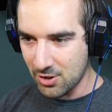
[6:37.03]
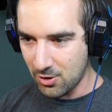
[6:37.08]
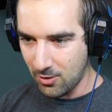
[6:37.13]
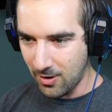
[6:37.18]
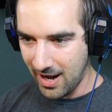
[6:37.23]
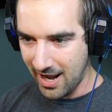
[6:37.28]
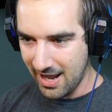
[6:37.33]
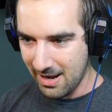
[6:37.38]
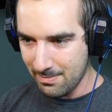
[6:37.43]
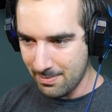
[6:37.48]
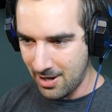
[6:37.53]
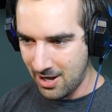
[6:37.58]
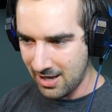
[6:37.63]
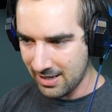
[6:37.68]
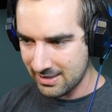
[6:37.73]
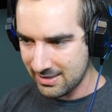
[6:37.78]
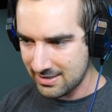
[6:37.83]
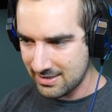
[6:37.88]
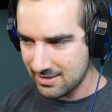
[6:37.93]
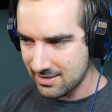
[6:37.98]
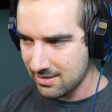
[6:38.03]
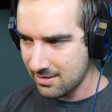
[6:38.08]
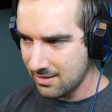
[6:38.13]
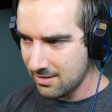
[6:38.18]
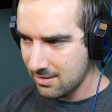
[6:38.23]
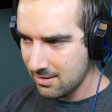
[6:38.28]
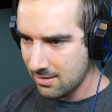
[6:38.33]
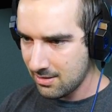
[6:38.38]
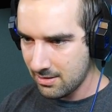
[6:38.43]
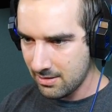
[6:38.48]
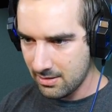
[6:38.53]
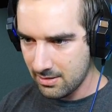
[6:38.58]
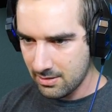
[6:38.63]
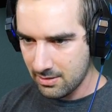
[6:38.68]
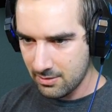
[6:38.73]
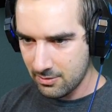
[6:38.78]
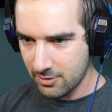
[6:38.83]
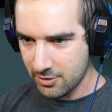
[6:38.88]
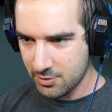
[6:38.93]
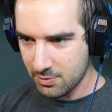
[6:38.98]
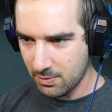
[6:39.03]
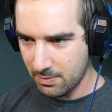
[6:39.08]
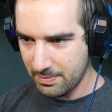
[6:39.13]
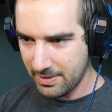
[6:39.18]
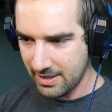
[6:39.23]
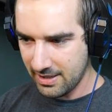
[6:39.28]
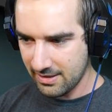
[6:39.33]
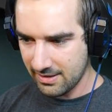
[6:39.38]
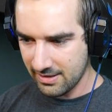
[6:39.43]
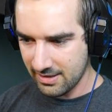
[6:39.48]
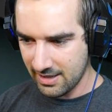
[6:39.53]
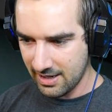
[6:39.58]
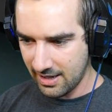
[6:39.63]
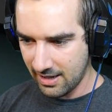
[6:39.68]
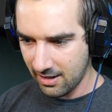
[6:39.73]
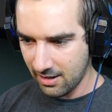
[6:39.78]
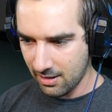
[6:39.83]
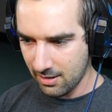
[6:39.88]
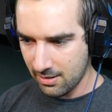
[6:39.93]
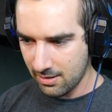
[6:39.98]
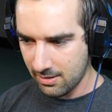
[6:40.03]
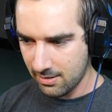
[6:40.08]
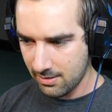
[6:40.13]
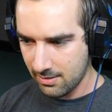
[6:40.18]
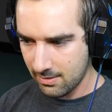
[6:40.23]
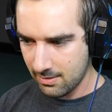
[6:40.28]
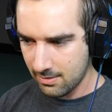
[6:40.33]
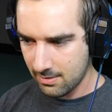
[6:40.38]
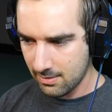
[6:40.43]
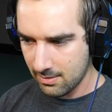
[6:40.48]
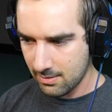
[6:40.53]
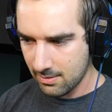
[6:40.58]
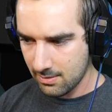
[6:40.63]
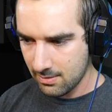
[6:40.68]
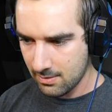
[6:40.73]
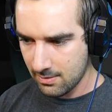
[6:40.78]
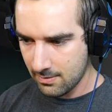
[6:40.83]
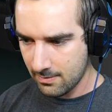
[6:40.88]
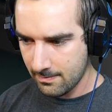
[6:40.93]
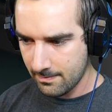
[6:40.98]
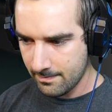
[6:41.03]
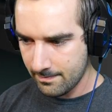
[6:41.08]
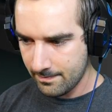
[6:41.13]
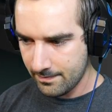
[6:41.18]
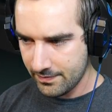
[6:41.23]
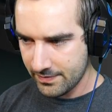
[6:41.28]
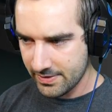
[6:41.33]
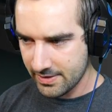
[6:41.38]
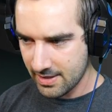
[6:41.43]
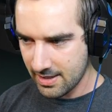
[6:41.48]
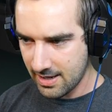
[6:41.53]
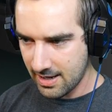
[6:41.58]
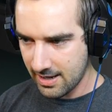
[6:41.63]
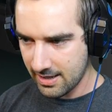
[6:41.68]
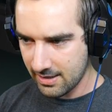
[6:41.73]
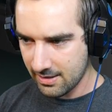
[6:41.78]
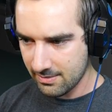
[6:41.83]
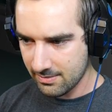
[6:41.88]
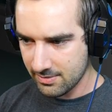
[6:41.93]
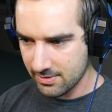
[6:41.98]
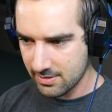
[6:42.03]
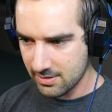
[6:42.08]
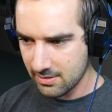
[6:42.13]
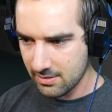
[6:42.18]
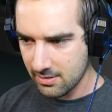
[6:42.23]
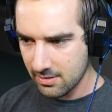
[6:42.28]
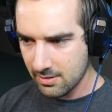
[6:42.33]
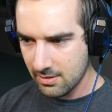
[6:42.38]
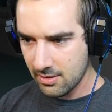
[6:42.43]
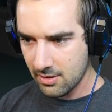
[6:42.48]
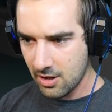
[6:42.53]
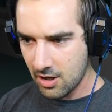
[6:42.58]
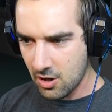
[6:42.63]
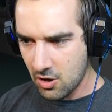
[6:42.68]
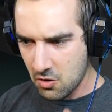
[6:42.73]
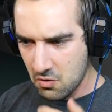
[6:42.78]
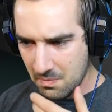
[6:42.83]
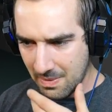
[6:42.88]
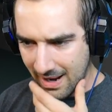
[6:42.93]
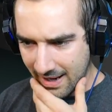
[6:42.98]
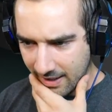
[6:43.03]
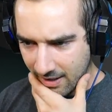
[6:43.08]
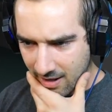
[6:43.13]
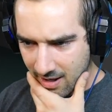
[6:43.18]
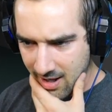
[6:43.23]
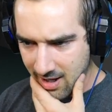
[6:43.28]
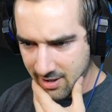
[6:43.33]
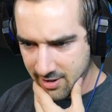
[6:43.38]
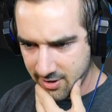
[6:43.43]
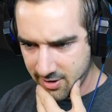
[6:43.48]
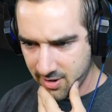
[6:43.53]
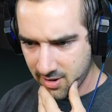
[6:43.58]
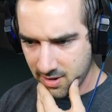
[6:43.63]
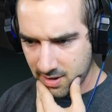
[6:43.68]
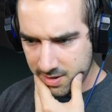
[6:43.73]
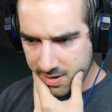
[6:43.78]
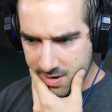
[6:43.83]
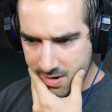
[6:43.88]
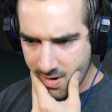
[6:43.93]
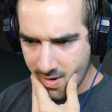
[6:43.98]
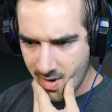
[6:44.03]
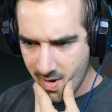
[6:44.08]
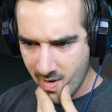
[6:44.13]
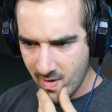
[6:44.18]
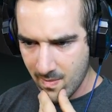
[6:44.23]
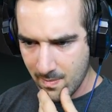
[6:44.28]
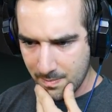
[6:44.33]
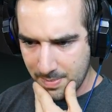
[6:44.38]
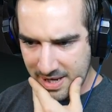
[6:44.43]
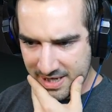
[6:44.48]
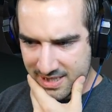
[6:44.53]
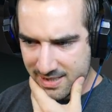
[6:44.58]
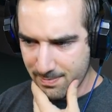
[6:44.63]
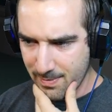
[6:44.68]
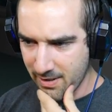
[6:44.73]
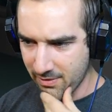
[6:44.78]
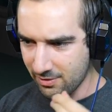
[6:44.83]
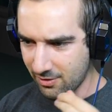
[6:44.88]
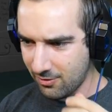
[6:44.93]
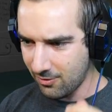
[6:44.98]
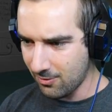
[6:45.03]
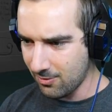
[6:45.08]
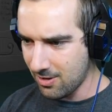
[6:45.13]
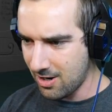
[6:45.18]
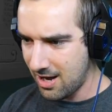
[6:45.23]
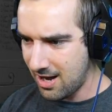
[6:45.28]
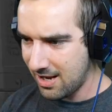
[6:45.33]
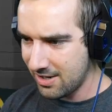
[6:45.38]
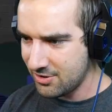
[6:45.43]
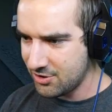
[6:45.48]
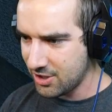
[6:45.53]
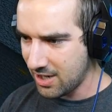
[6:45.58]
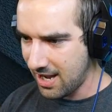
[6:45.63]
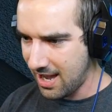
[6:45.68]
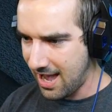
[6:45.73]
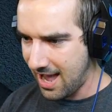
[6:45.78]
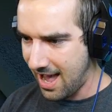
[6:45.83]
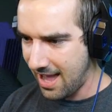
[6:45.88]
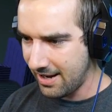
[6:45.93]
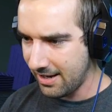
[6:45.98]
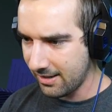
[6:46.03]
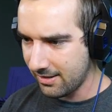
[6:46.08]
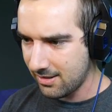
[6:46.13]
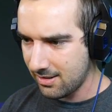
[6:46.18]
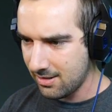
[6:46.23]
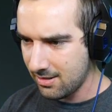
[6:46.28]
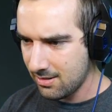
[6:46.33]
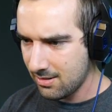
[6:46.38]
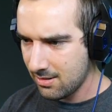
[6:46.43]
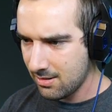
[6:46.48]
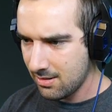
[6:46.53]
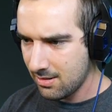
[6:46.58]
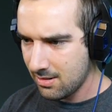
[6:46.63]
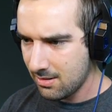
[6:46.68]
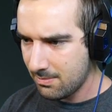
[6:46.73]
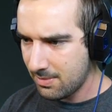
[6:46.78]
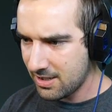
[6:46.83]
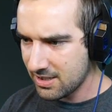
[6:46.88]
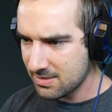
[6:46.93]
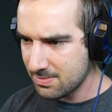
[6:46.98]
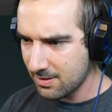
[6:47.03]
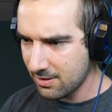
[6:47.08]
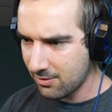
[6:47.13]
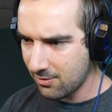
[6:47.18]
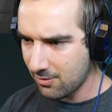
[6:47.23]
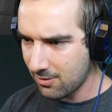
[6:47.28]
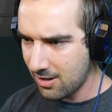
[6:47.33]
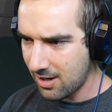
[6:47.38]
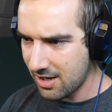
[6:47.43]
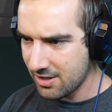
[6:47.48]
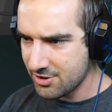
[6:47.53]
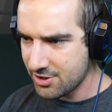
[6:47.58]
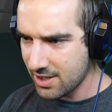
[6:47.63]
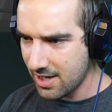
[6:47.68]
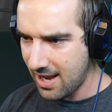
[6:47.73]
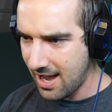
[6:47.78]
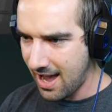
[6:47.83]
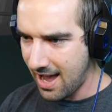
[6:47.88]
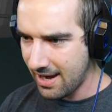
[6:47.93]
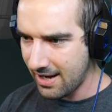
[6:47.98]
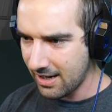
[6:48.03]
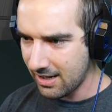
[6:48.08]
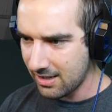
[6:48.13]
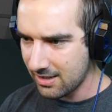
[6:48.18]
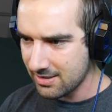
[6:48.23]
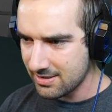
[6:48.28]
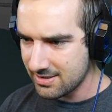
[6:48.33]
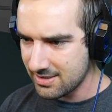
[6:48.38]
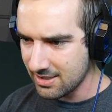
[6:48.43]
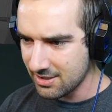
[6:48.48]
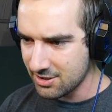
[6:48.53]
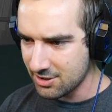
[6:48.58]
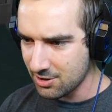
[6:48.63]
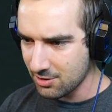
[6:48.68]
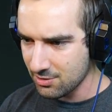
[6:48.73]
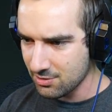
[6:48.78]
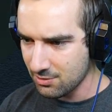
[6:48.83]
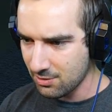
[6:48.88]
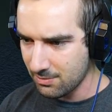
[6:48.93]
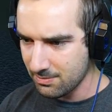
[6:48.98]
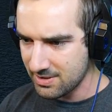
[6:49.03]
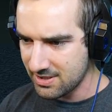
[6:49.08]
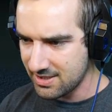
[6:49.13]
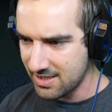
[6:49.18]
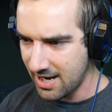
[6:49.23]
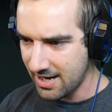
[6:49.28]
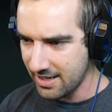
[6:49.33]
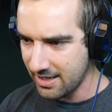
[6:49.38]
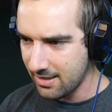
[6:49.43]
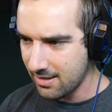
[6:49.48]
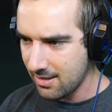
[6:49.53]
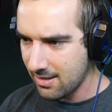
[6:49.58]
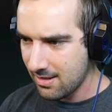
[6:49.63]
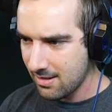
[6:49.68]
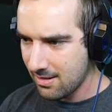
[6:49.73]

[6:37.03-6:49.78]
Crayon box, which will be in there. The items. Oh my gosh. Basement, garage, attic. Basement, garage, attic, sister's room, study.